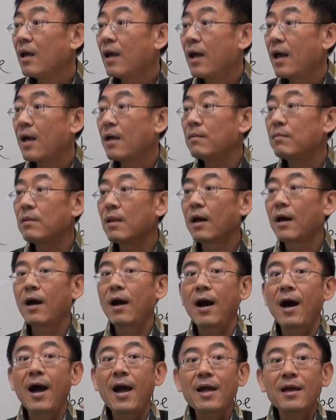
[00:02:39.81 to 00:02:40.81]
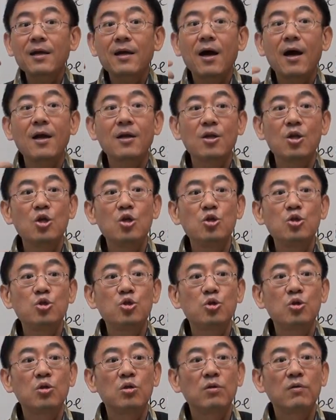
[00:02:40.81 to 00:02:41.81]
And I got
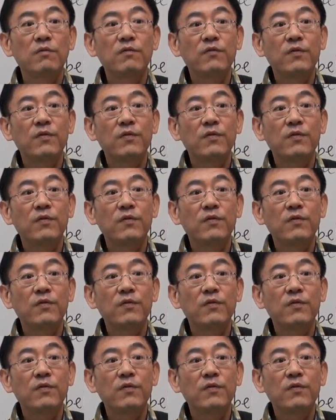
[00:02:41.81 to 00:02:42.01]
injured